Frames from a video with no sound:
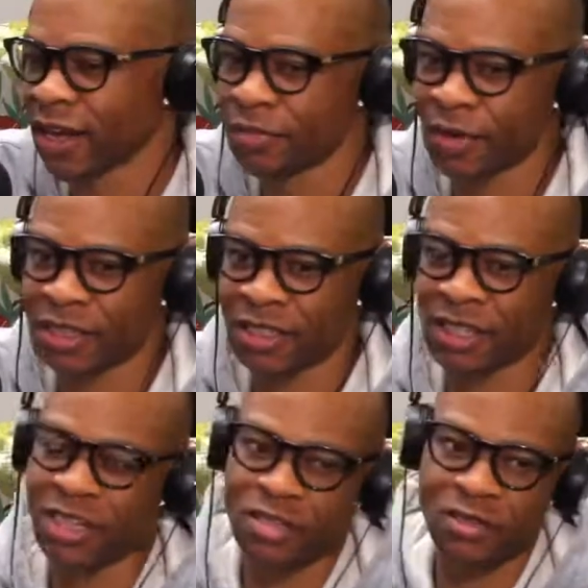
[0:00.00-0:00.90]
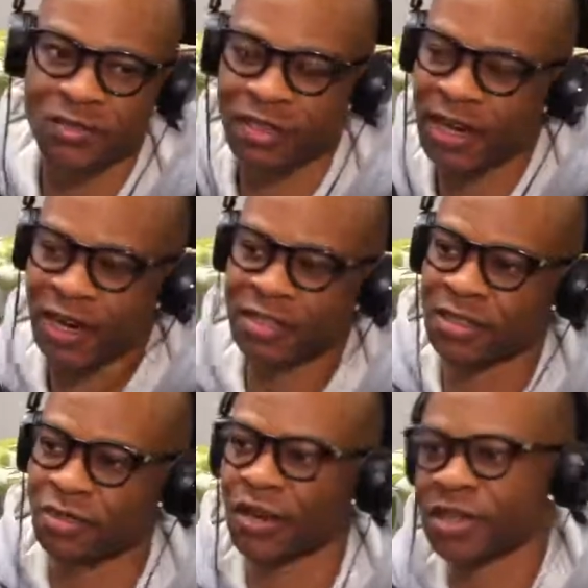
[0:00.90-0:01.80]
of makes it easier for God to
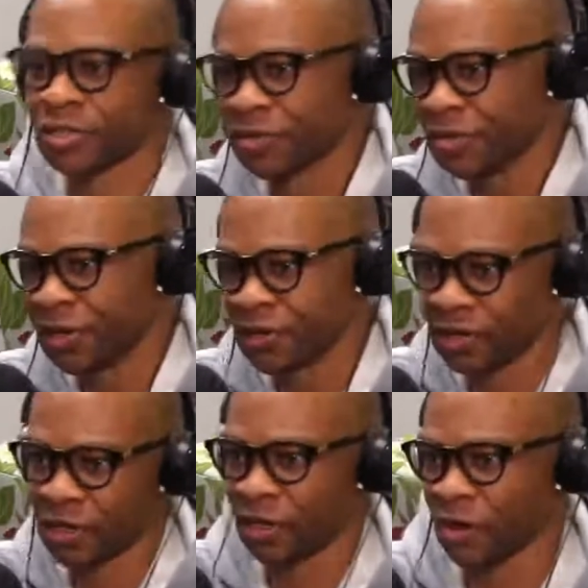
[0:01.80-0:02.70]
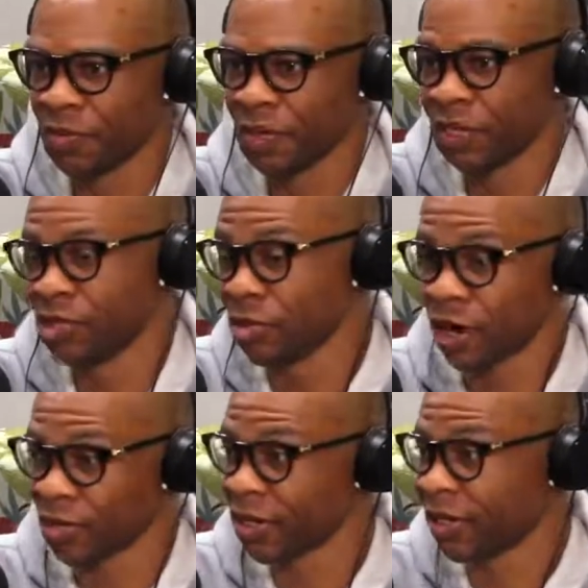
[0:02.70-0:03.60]
direct you where you need to go, because you
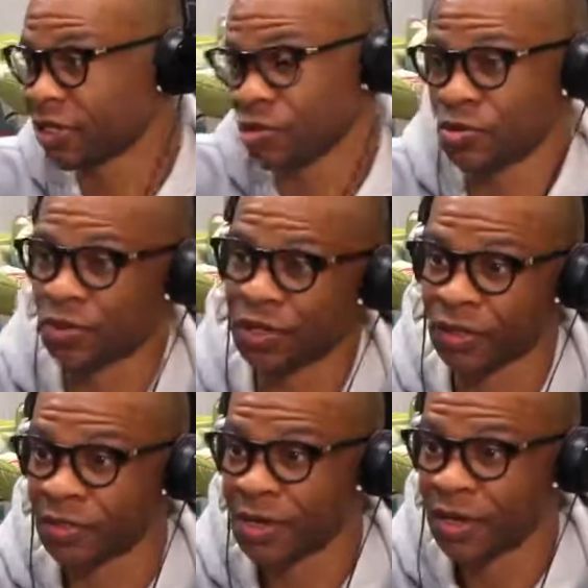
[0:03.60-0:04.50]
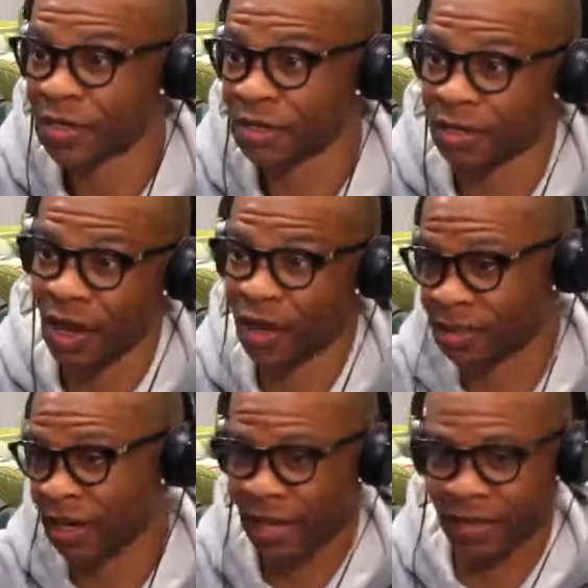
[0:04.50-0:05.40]
already in tune with Him. Right. So y'all
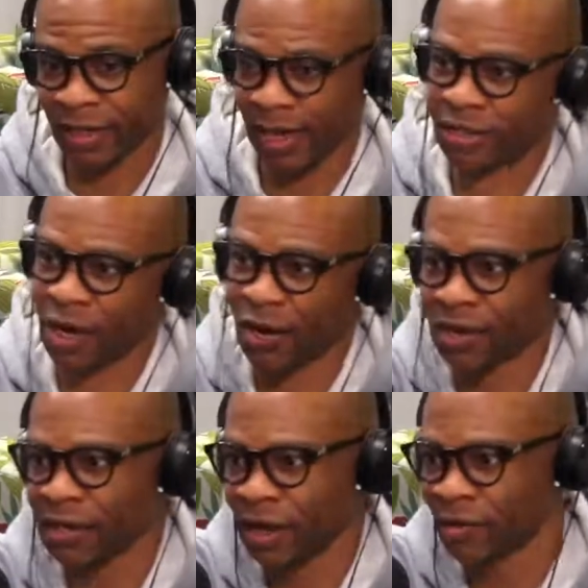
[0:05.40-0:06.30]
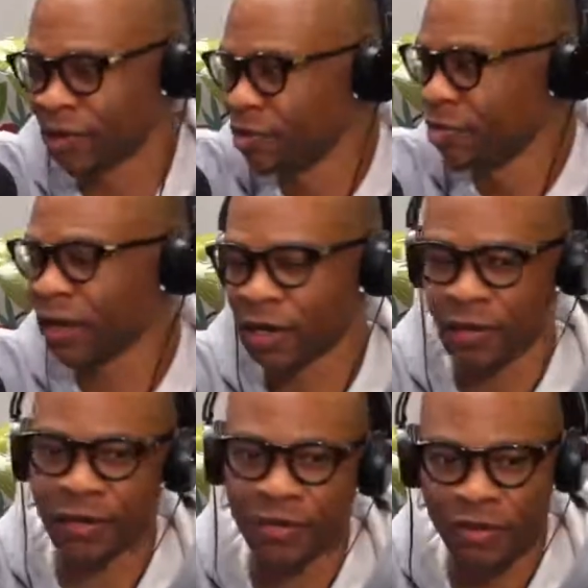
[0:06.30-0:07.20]
like talking. Y'all when you wake up,
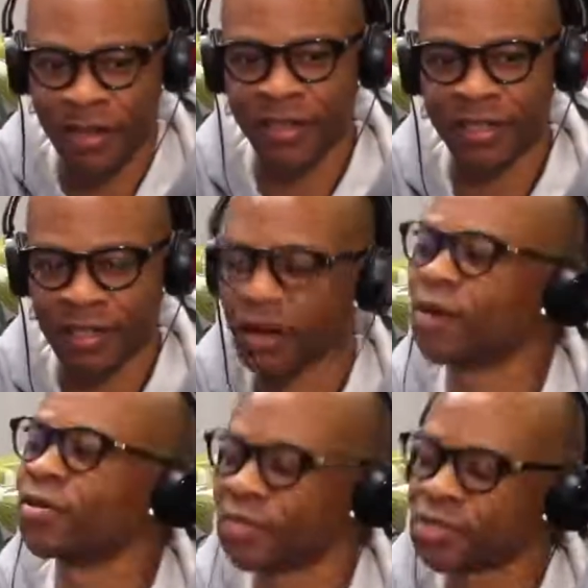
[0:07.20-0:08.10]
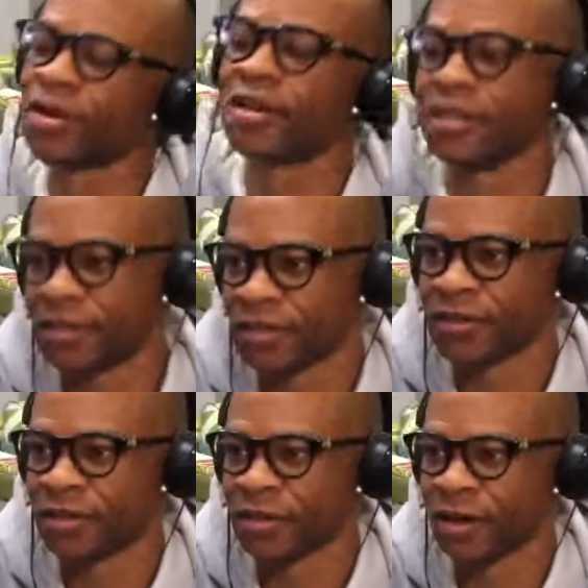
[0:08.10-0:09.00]
like, boom, what I need to do? Oh, this is what I need to do.
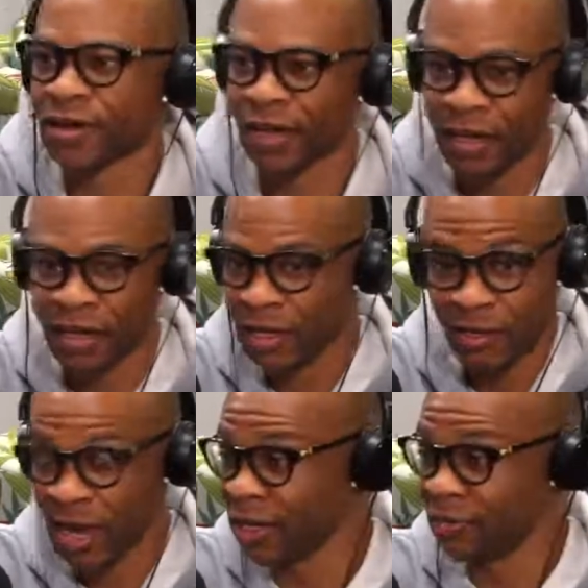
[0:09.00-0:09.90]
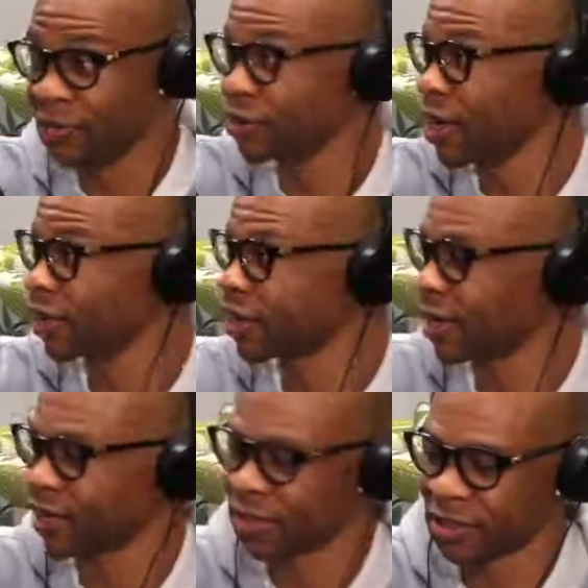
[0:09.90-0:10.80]
Okay, you're not
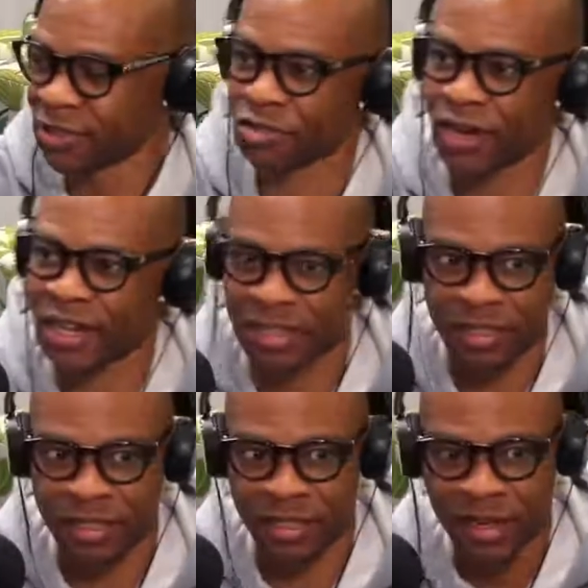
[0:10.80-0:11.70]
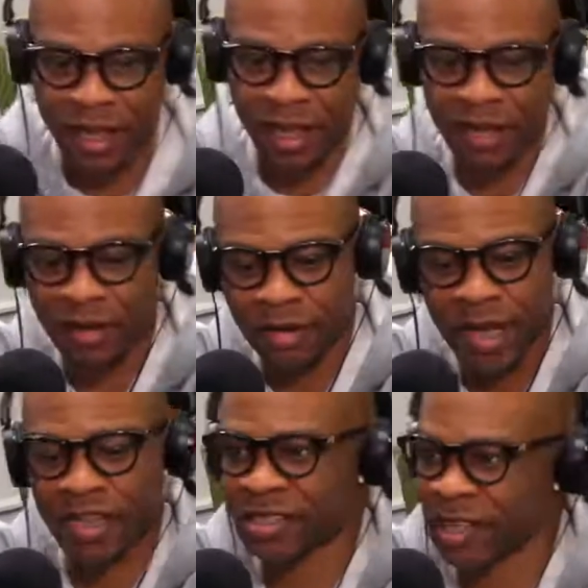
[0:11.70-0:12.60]
taking the distractions and
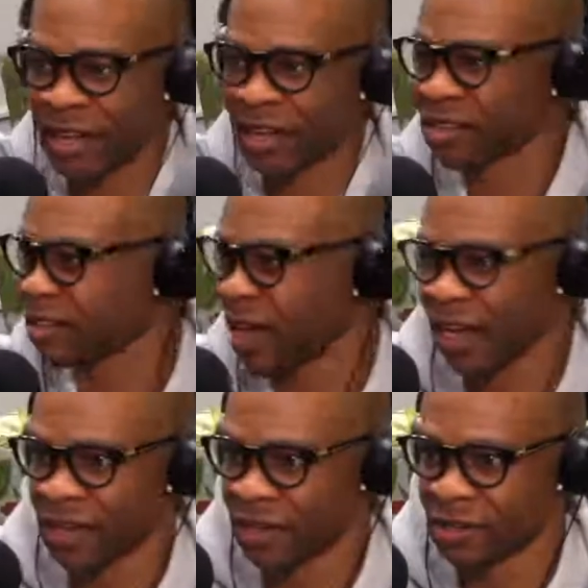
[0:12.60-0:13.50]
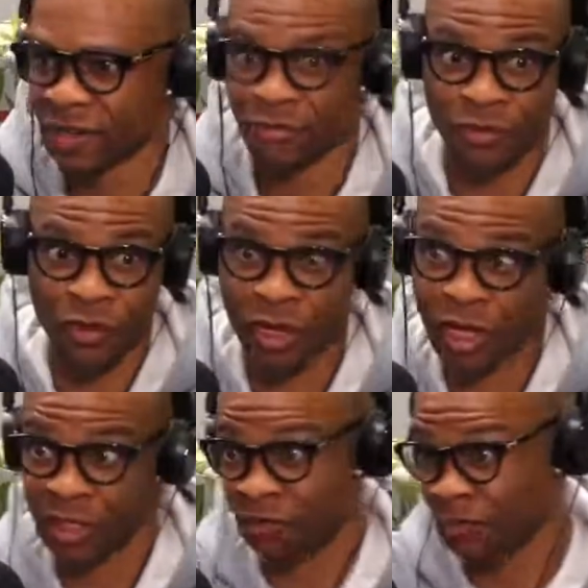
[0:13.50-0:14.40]
naysayers and haters and
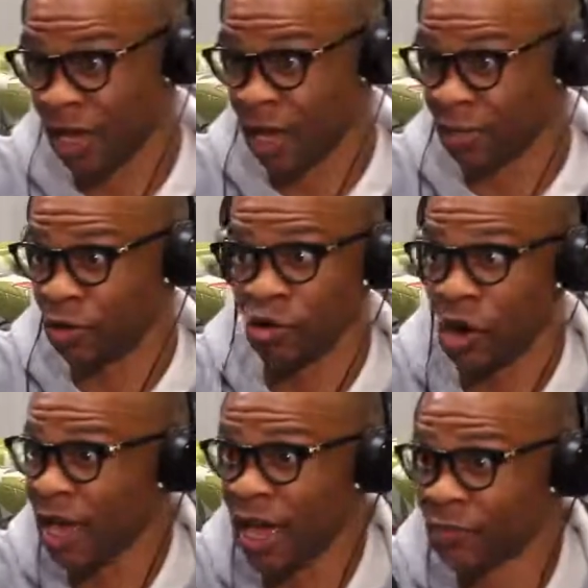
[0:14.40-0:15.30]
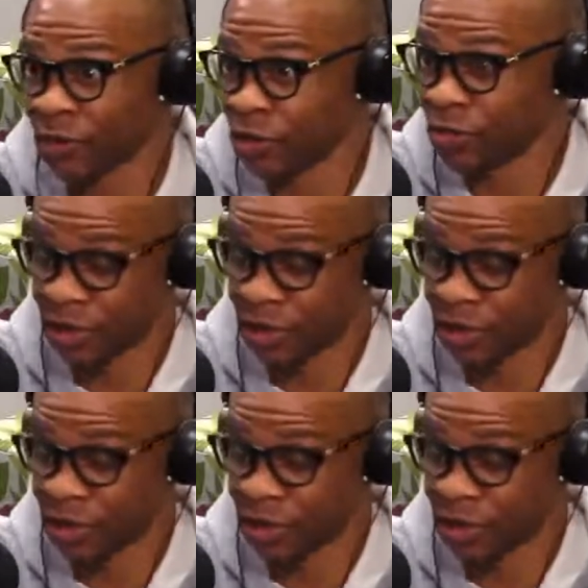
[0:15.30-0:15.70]
friends and family, whoever. You